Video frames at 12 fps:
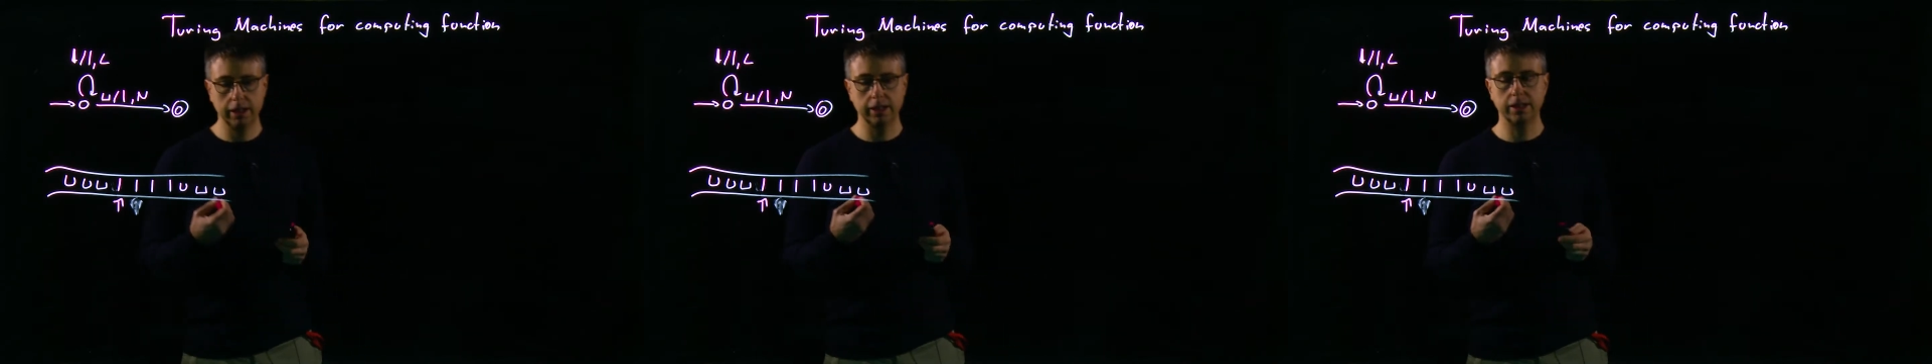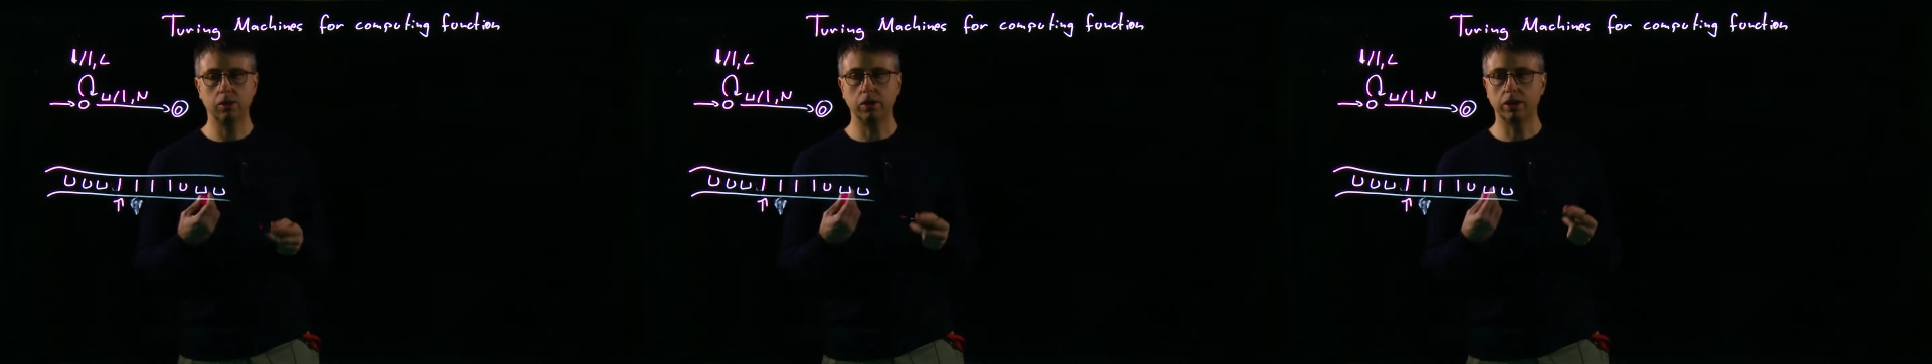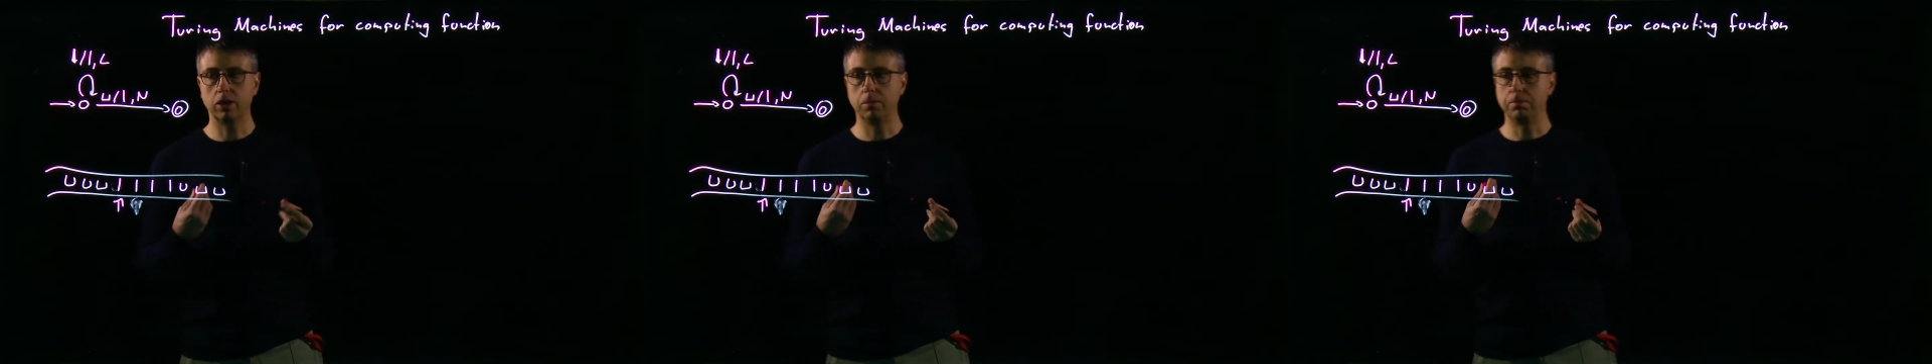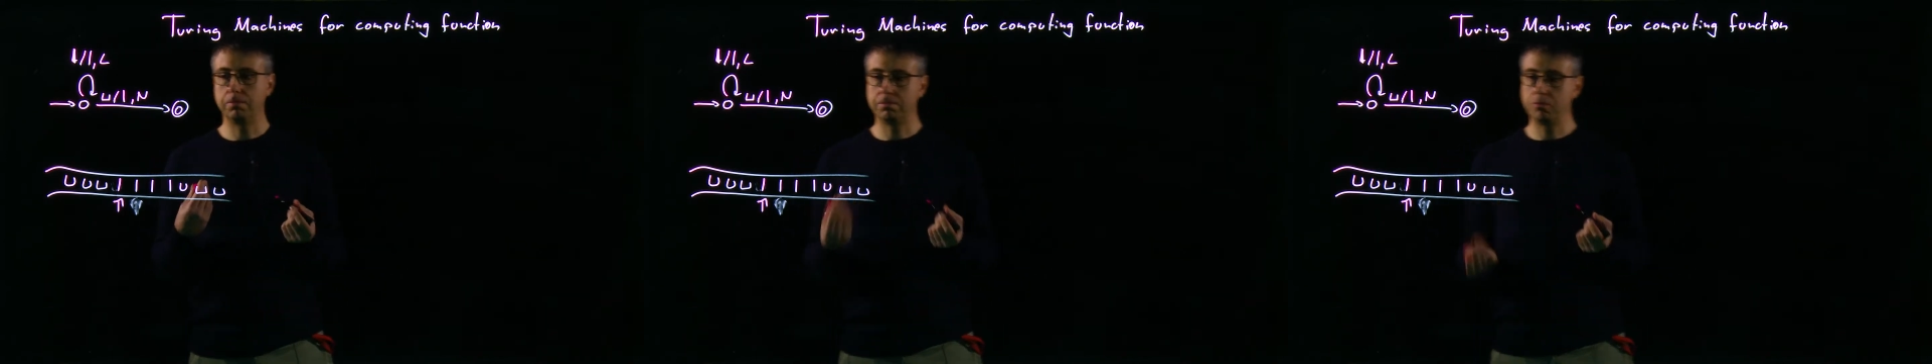So
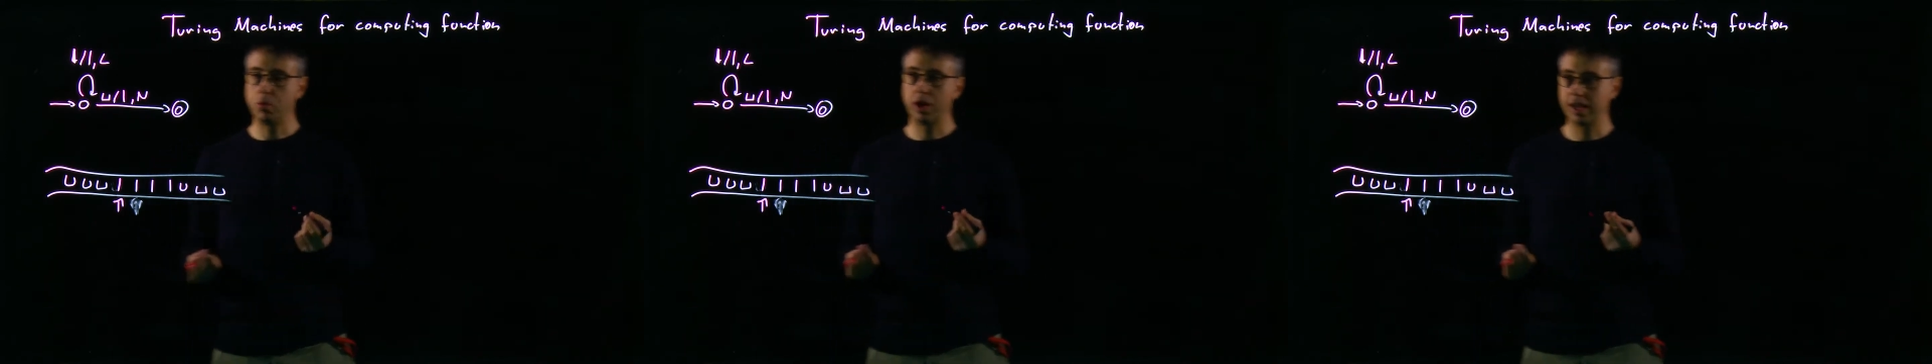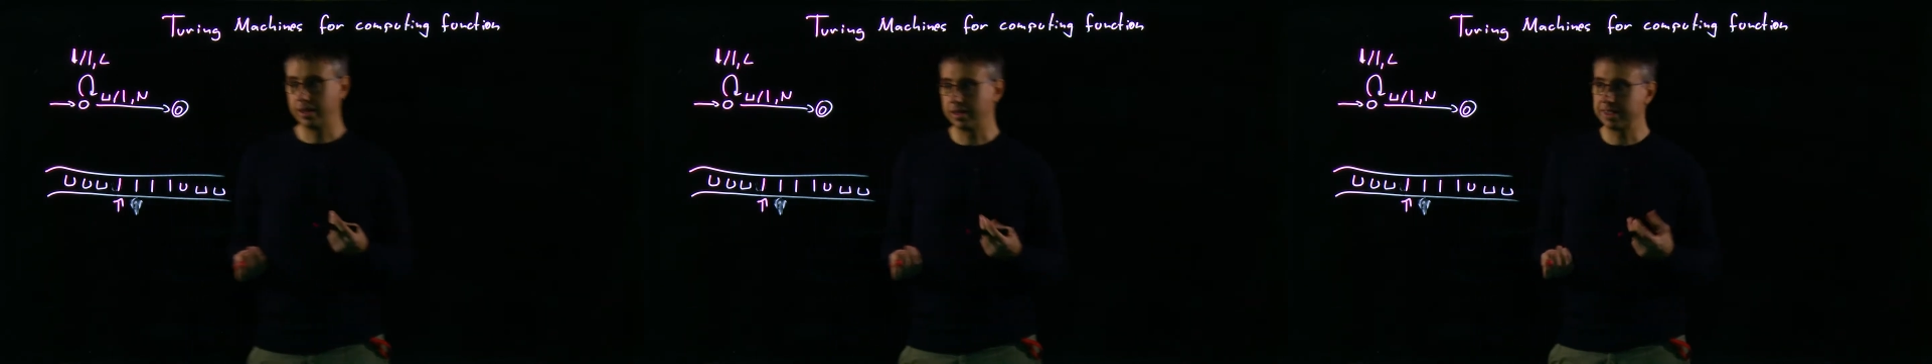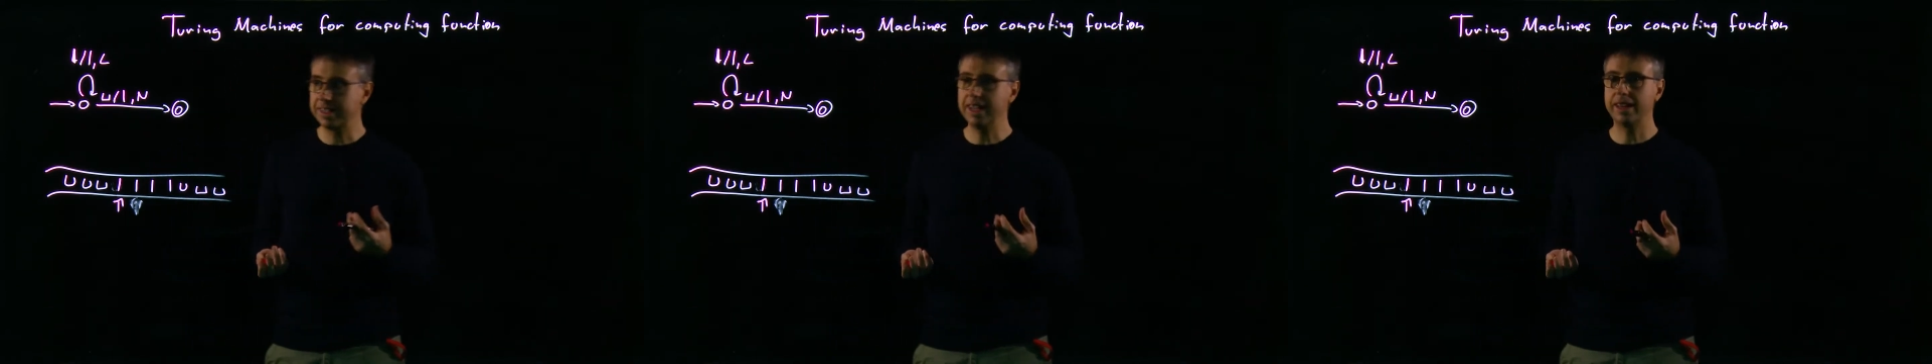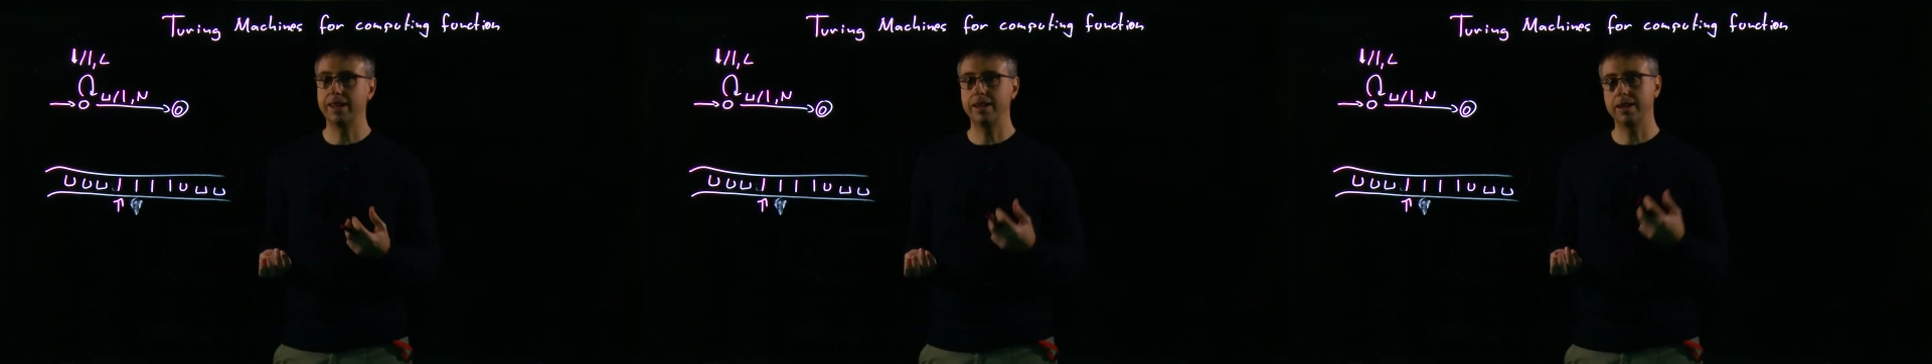we can
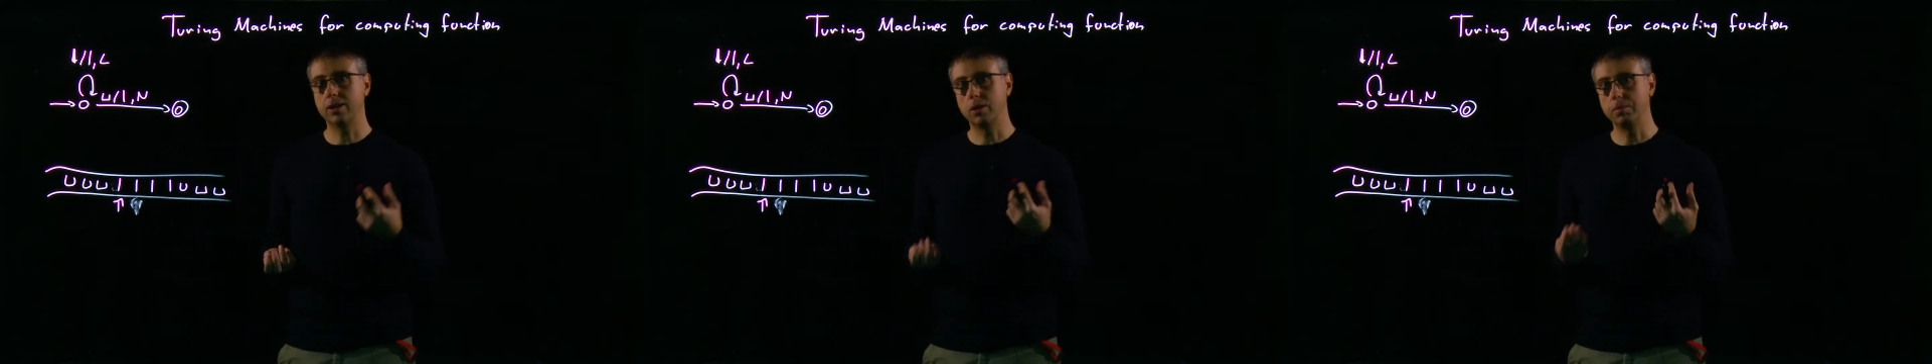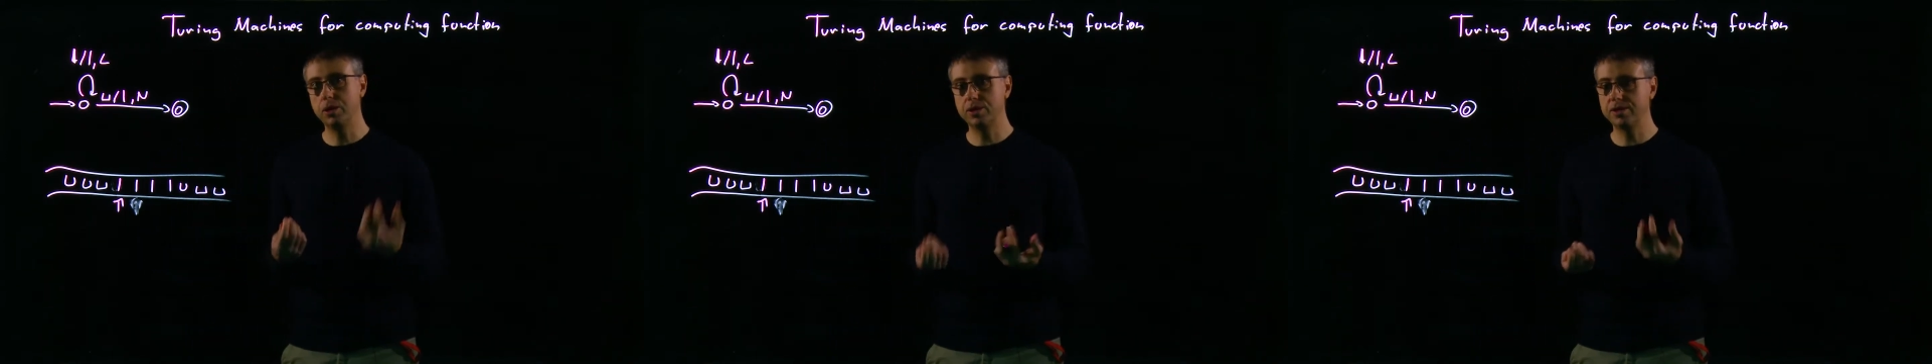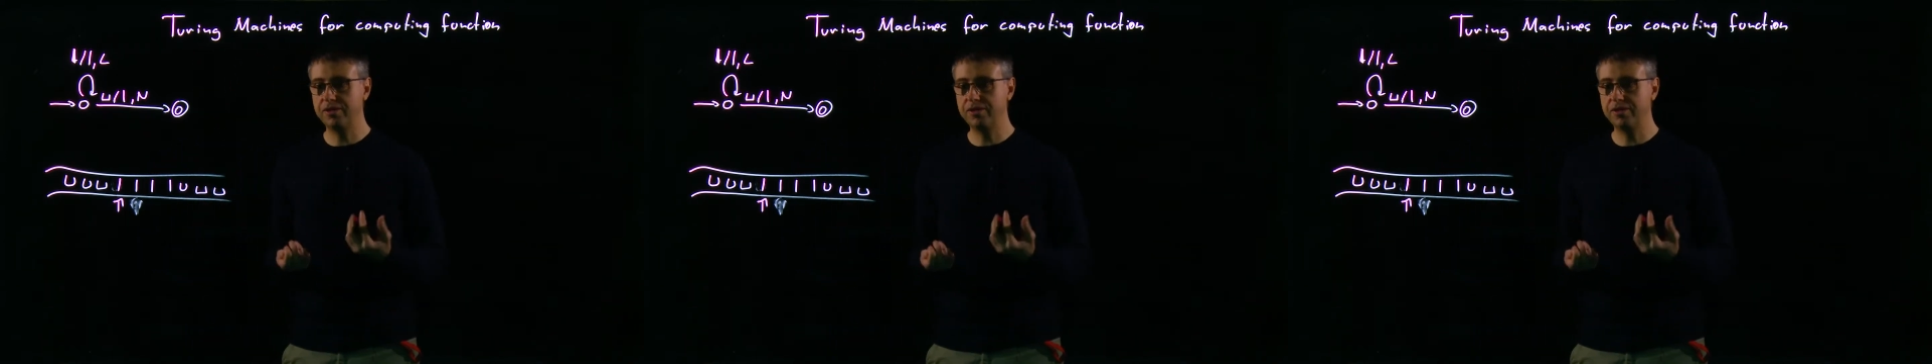say that it computes